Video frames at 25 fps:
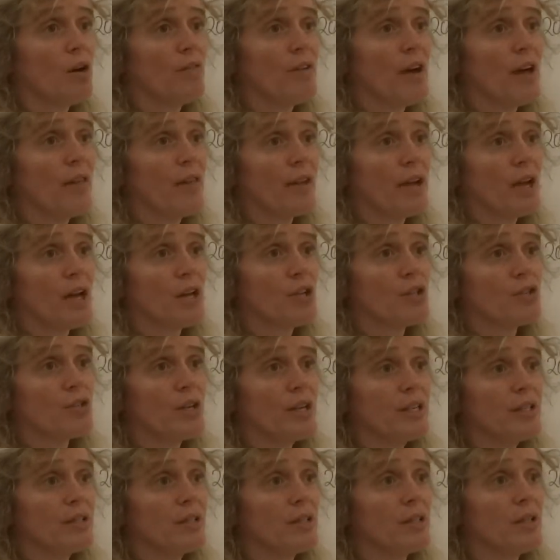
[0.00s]
of other
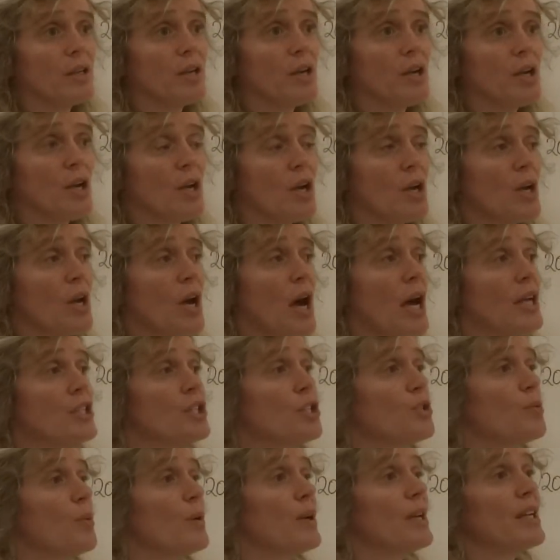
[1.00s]
countries. I
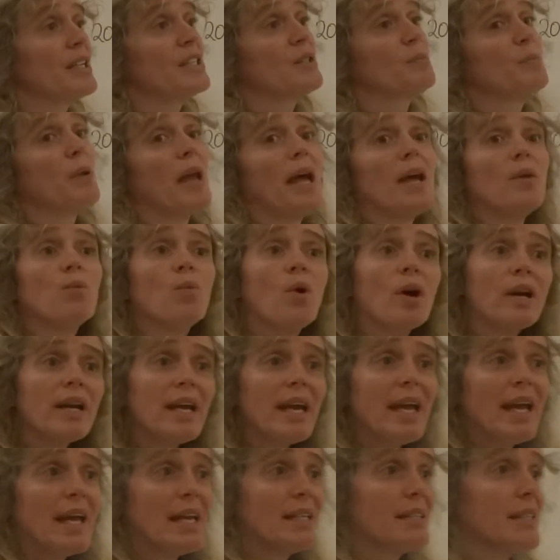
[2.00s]
just want to explain what
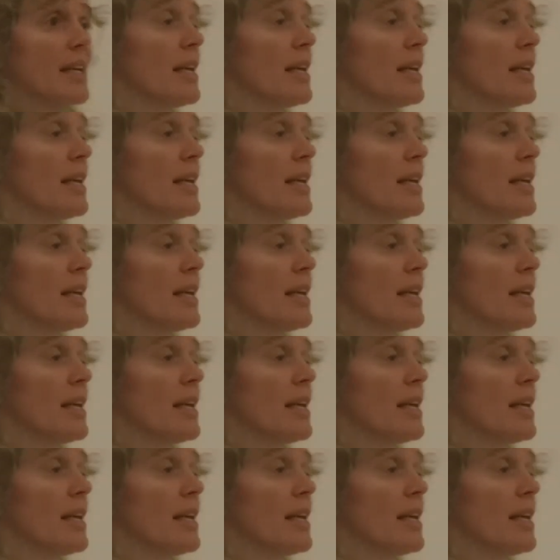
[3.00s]
it is